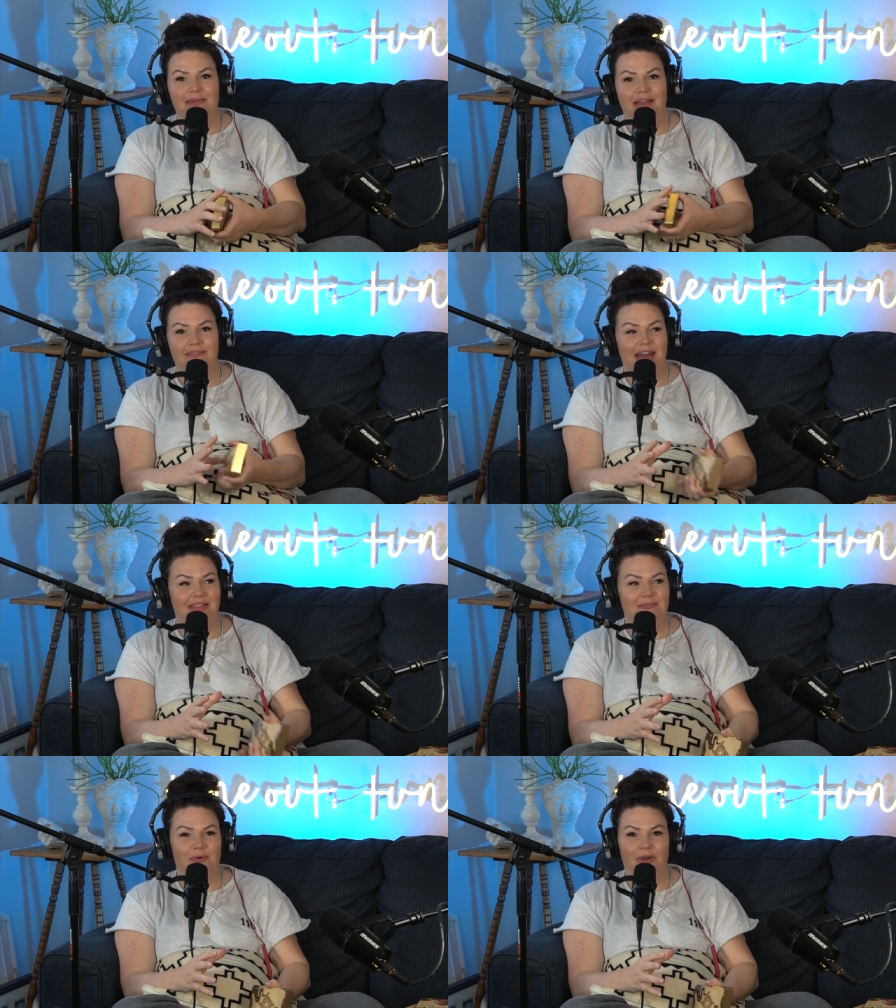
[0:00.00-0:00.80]
We have that
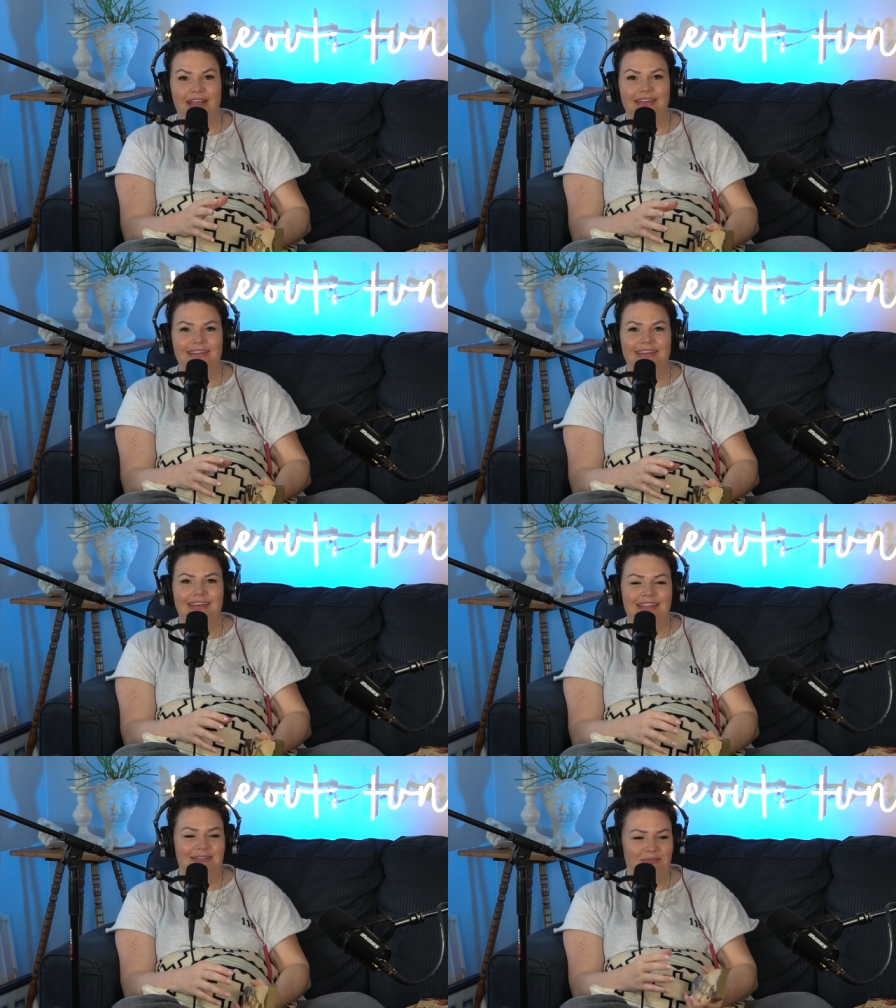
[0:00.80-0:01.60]
in the morning.
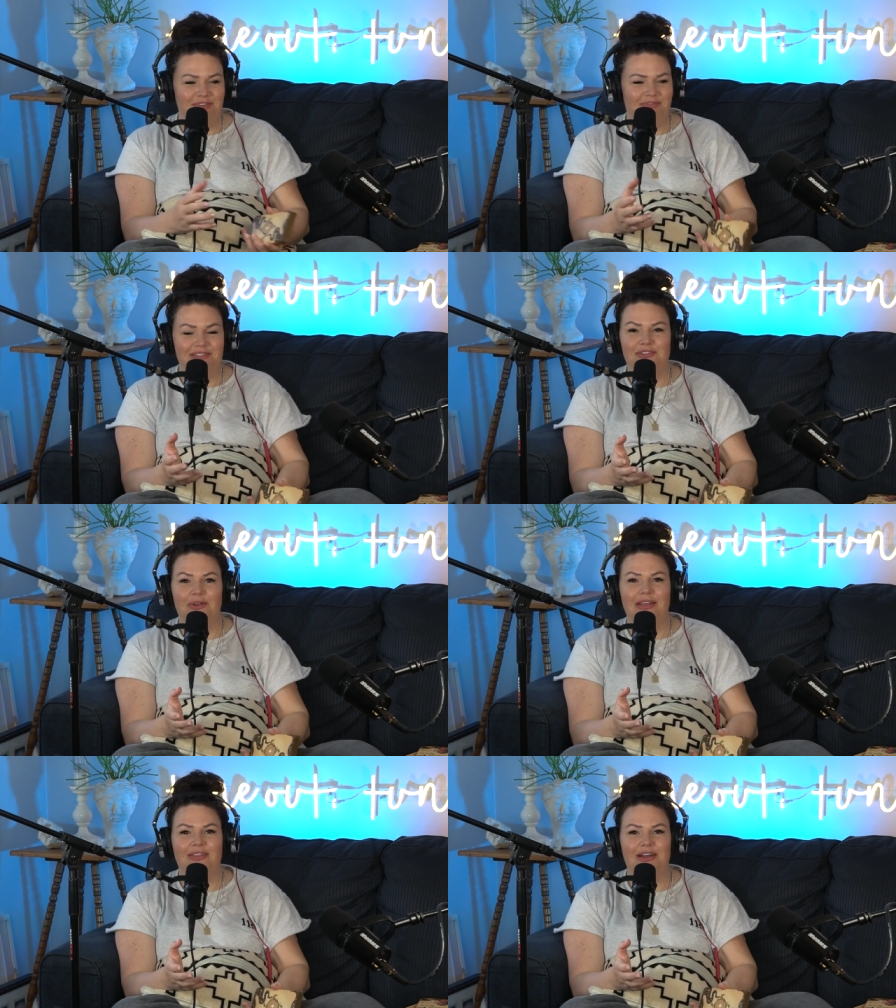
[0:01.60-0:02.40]
And most of us don't
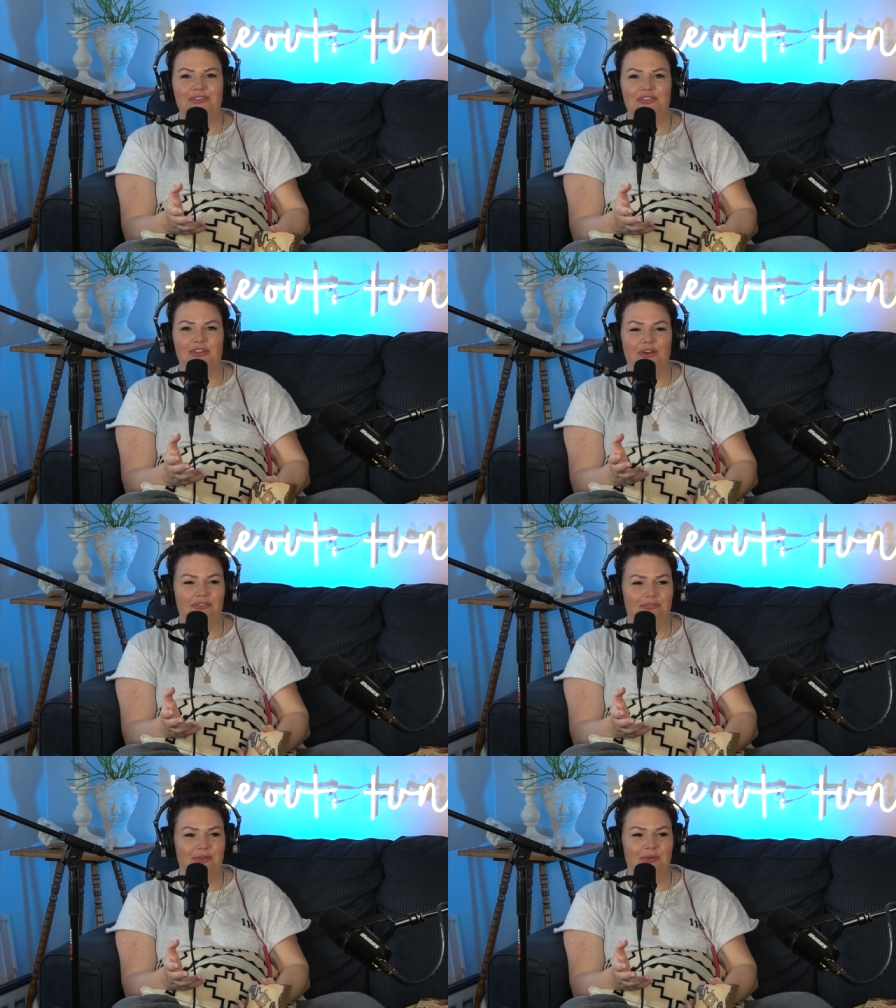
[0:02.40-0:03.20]
eat lunch. You go
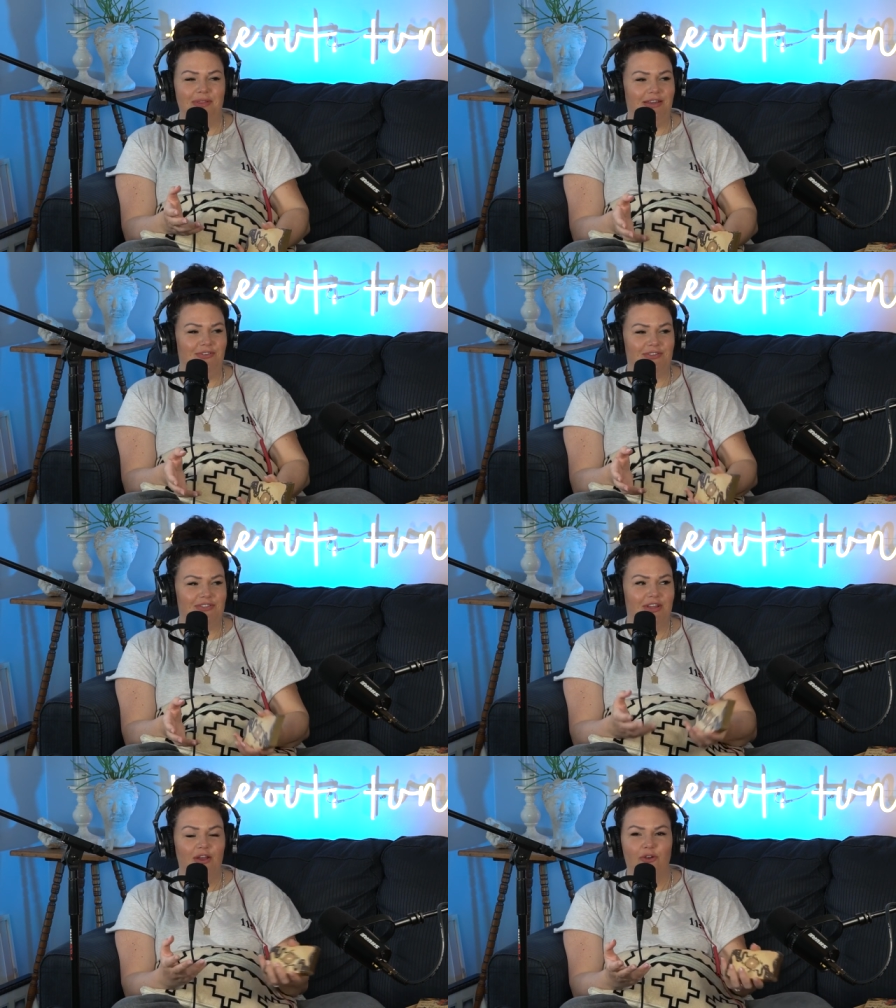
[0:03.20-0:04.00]
through and then you
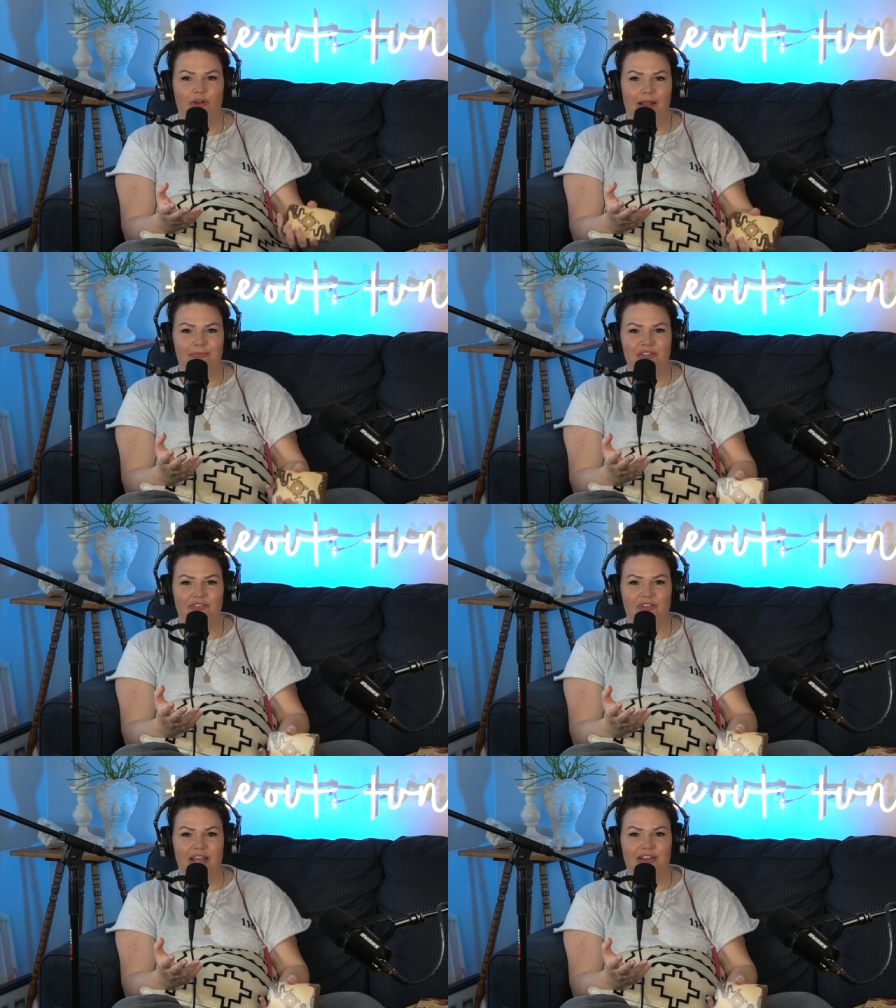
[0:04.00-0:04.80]
just cram Chick
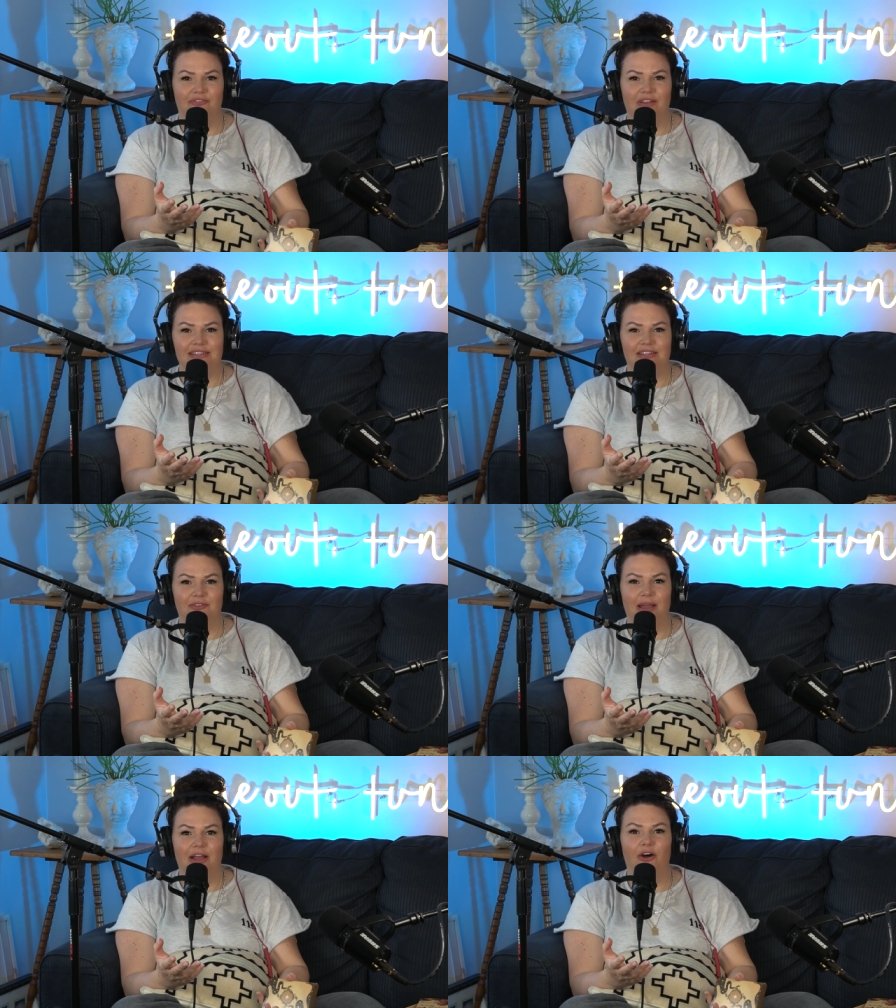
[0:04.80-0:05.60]
fil A in your face on the
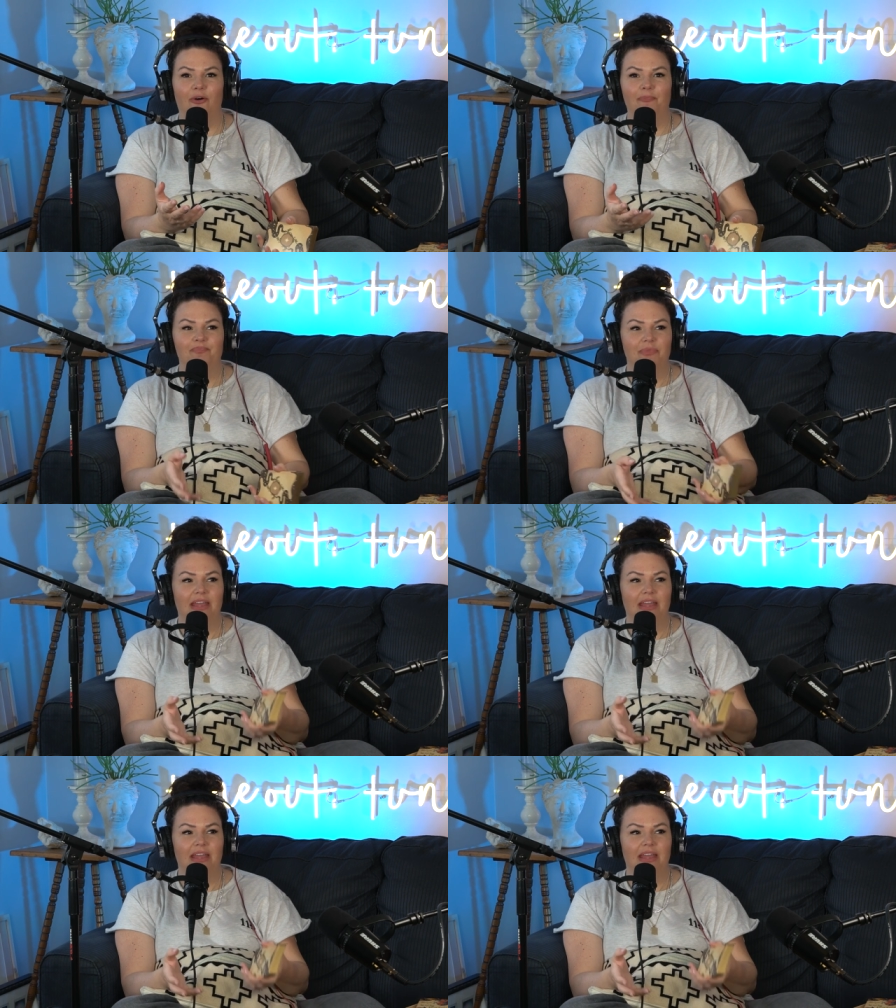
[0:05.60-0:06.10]
way home.